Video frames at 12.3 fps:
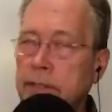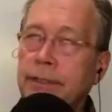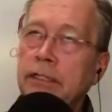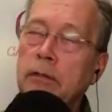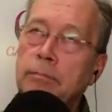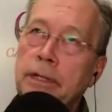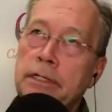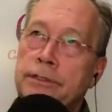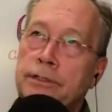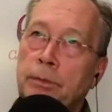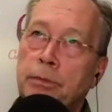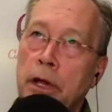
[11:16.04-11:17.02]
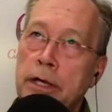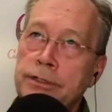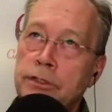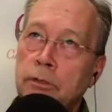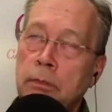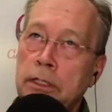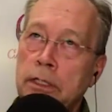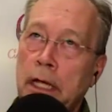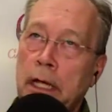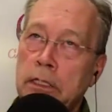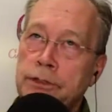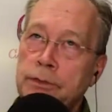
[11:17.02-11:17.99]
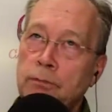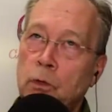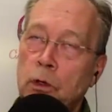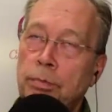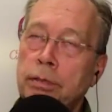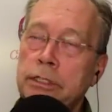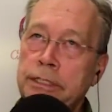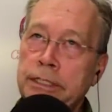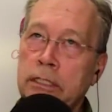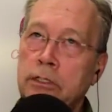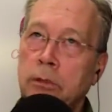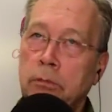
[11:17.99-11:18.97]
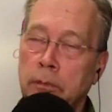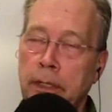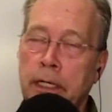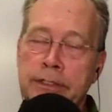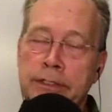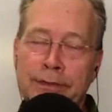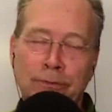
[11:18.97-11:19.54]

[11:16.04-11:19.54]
a little bit surprising to me that it's more predictable, because